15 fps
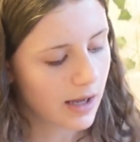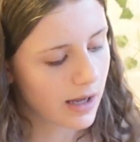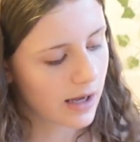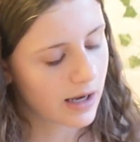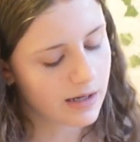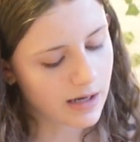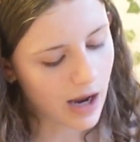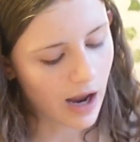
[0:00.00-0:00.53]

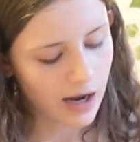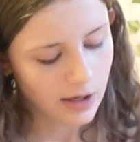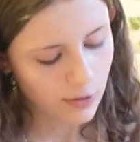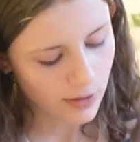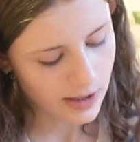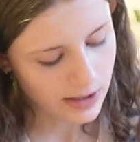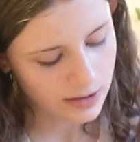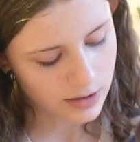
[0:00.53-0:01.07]
and I
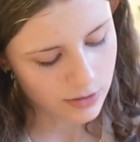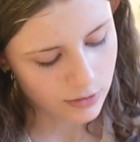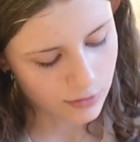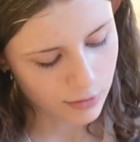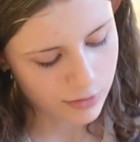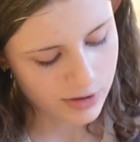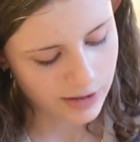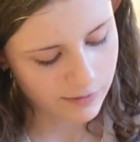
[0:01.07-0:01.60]
created a new
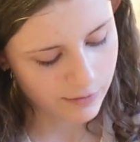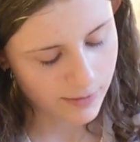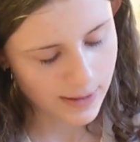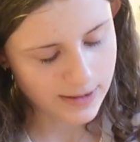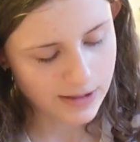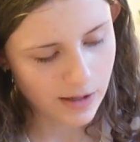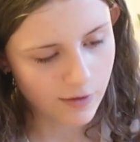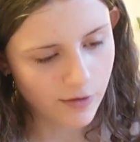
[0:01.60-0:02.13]
routine for
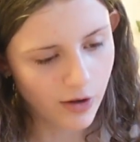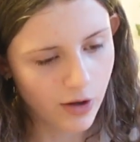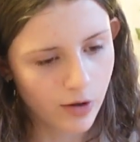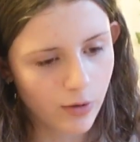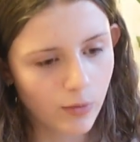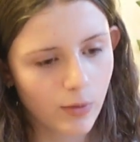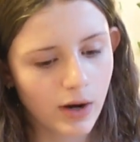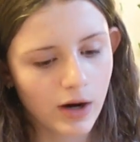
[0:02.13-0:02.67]

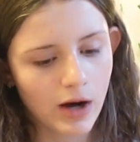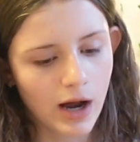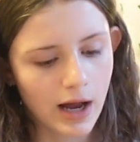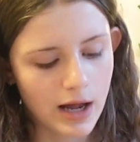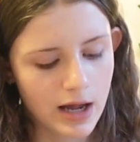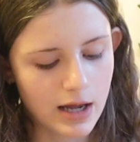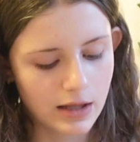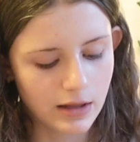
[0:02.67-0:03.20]
myself where
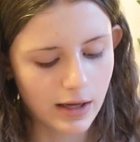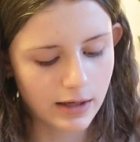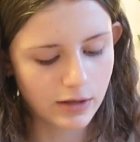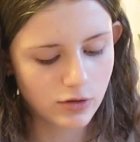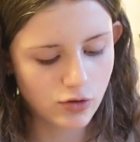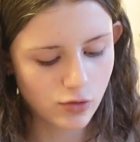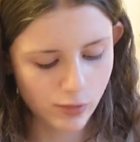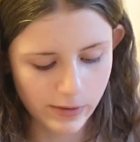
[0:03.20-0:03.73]
I
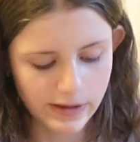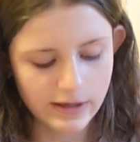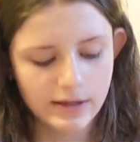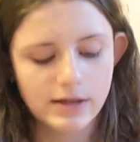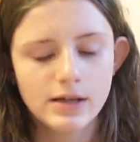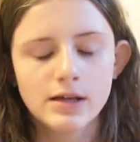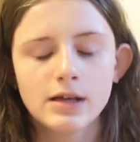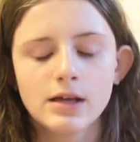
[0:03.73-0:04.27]
like to read